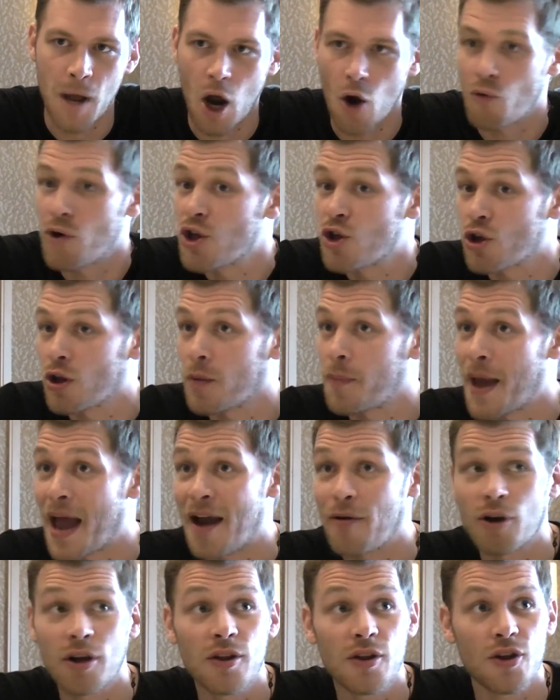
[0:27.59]
original
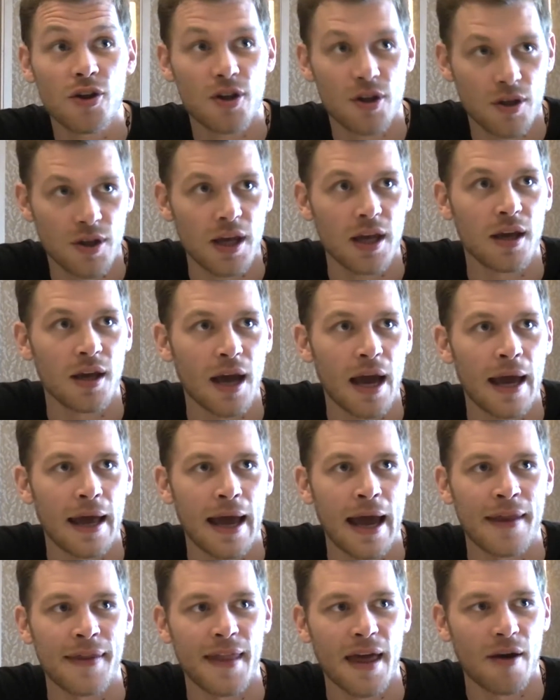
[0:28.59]
parents,
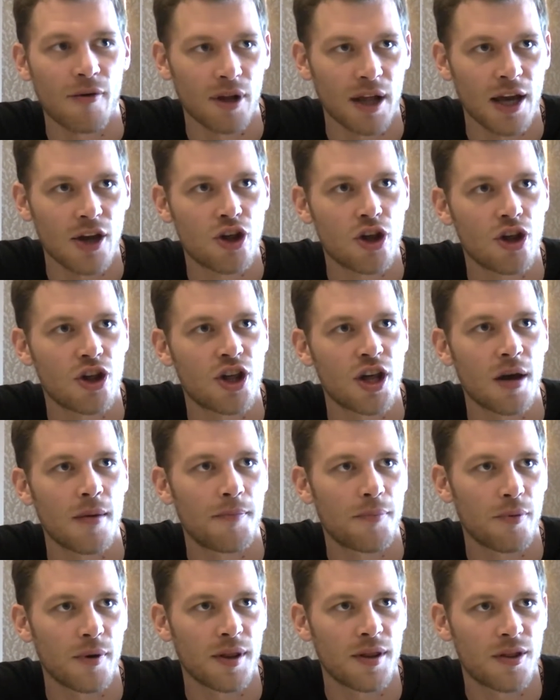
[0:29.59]
and their relationship
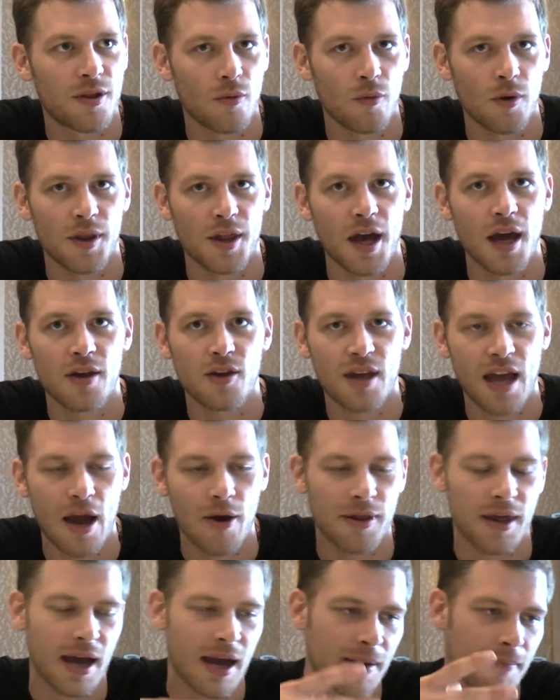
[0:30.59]
with us,
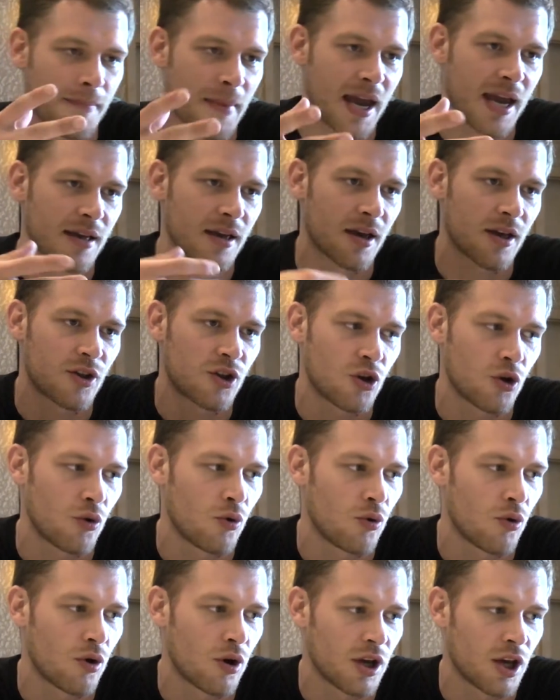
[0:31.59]
how that made us
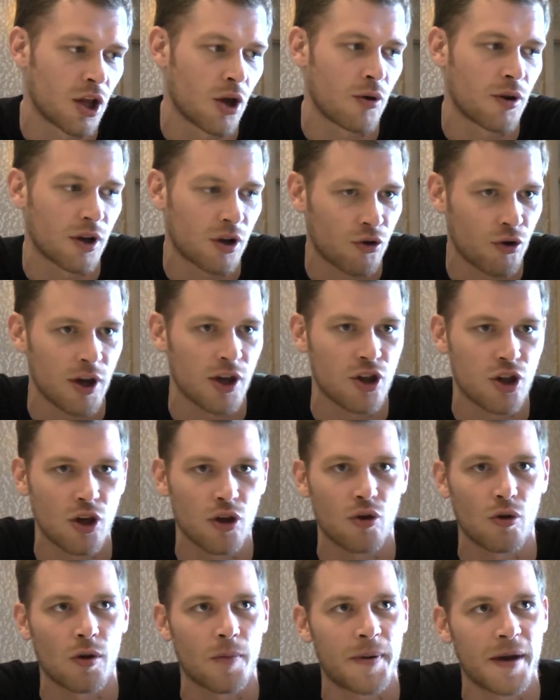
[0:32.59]
who, the
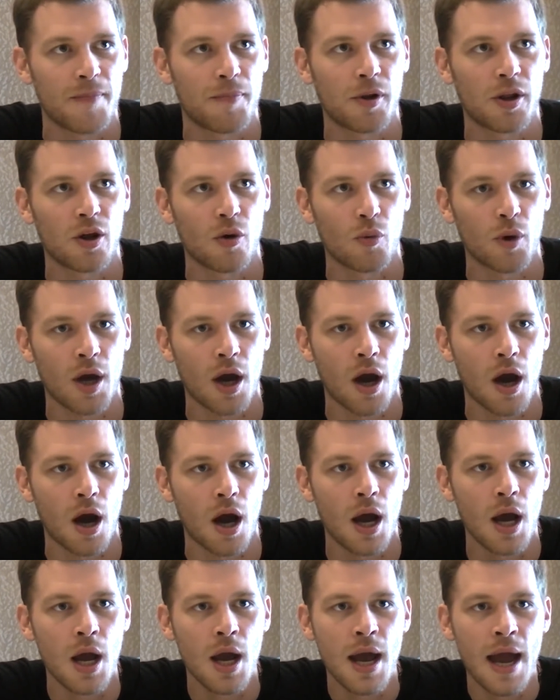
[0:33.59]
creatures or the people that we
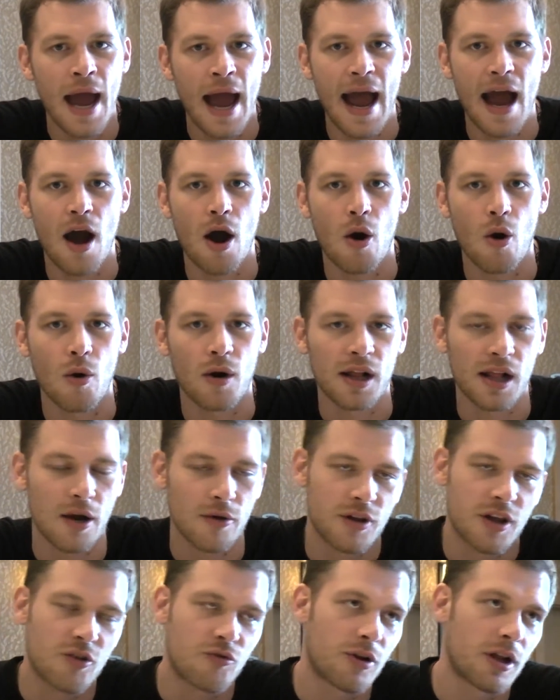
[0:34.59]
are, how
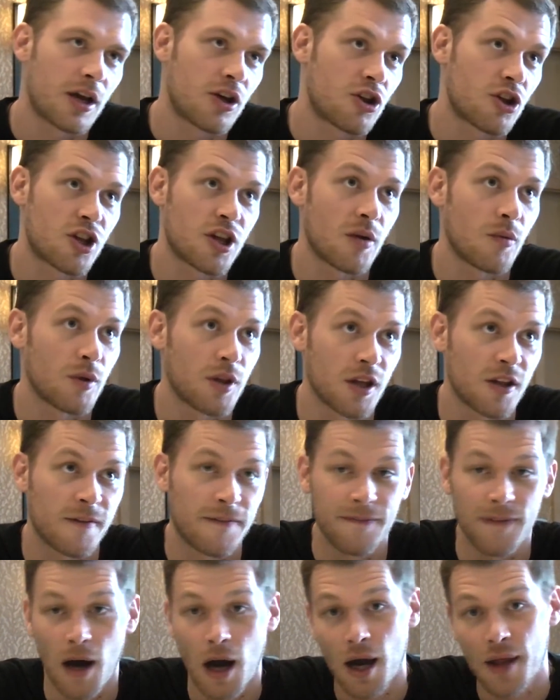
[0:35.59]
Klaus's relationship with his
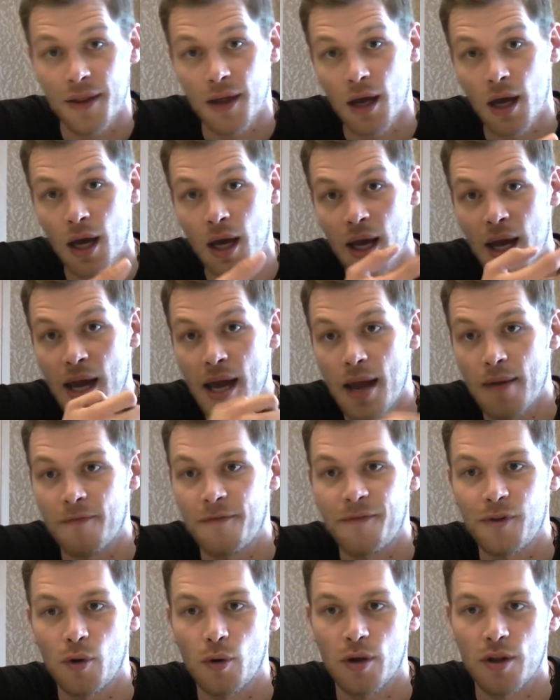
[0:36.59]
father
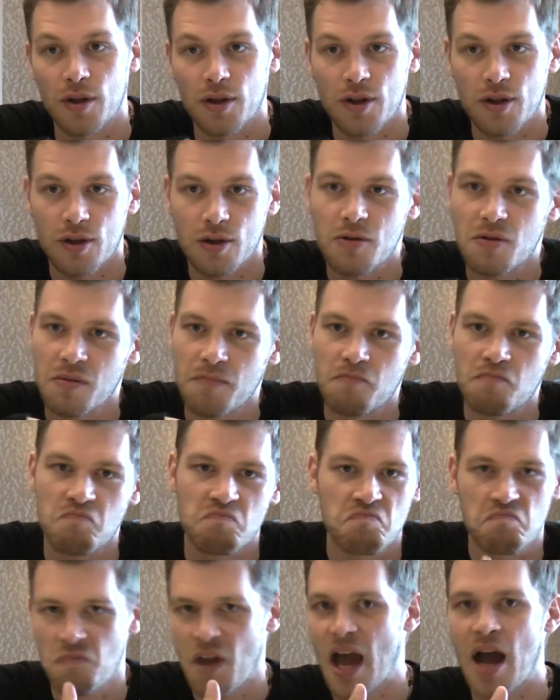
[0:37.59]
influenced
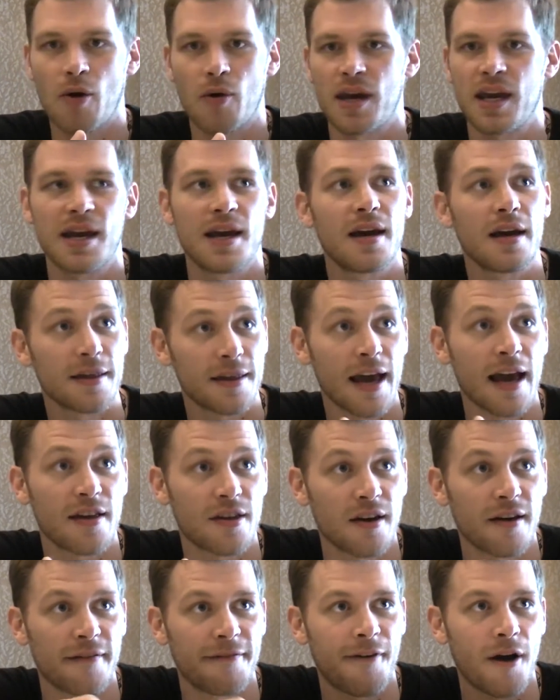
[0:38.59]
how he is
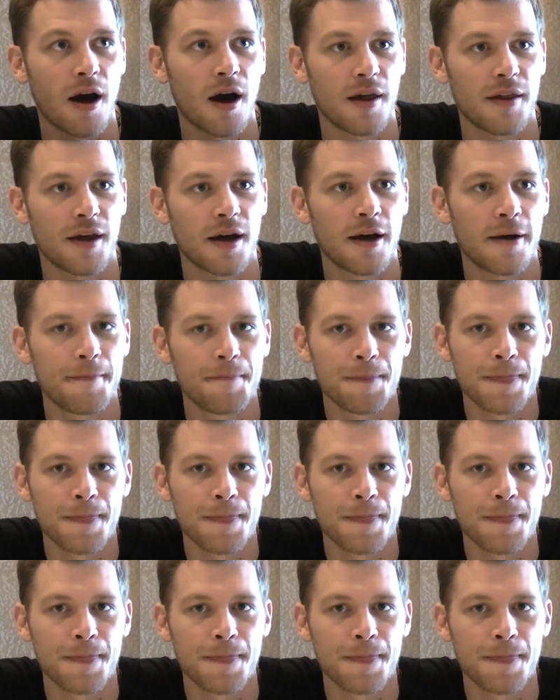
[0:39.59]
as a father,